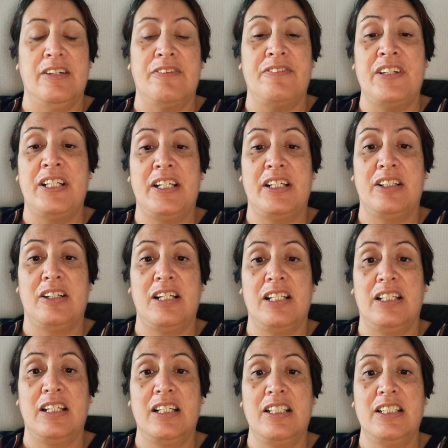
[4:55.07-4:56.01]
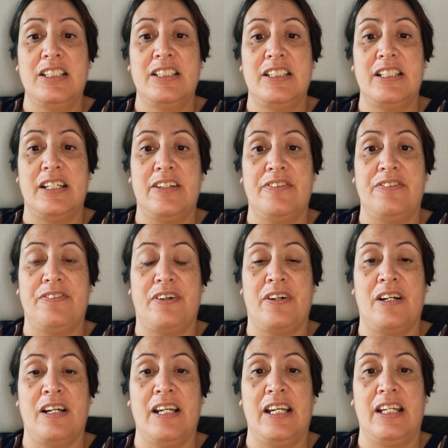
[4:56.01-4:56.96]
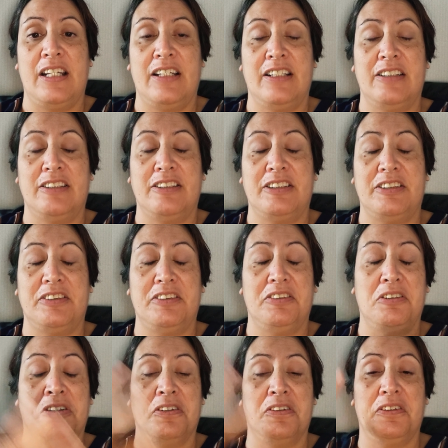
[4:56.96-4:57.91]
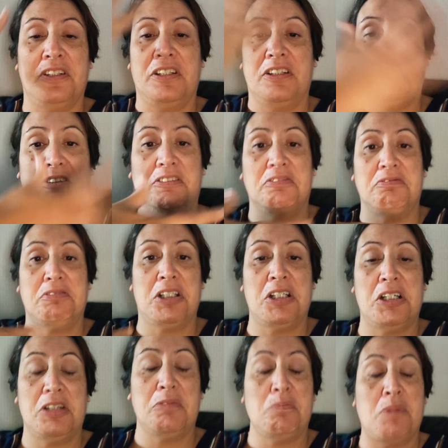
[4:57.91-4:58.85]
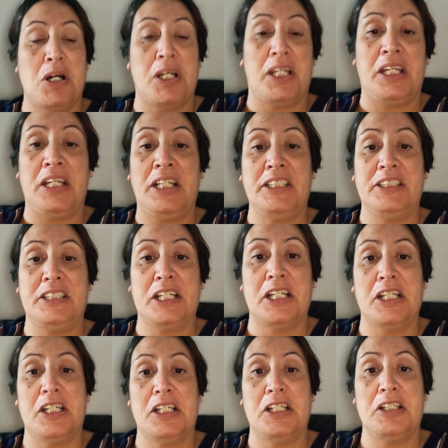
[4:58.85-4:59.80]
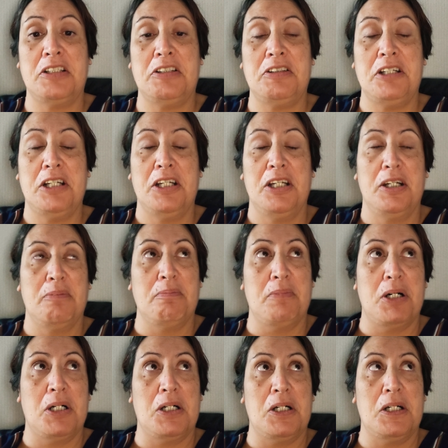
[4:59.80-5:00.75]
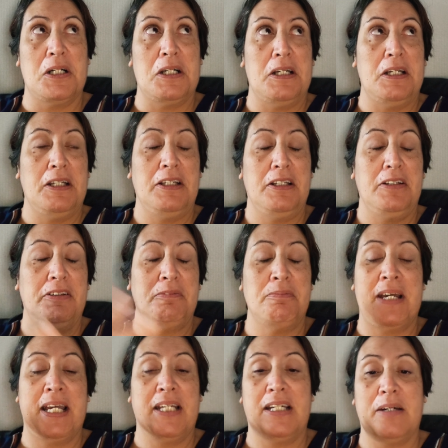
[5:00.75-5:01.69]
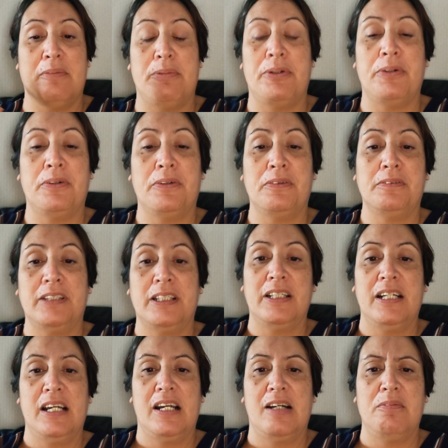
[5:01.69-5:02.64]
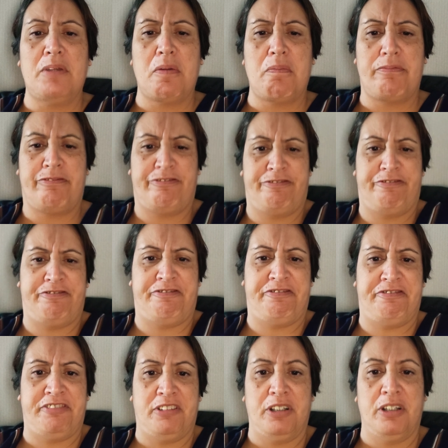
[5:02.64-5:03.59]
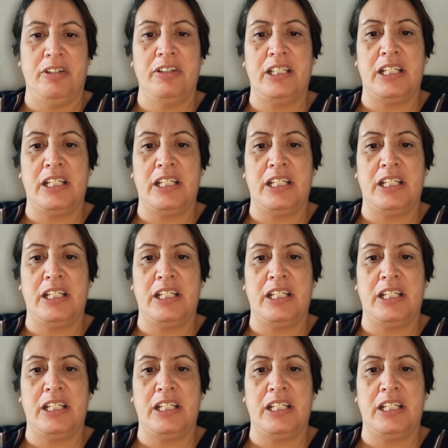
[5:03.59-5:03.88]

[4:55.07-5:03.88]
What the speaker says: video like this if I hadn't got the, like, my hair done, my makeup on. I'm like, who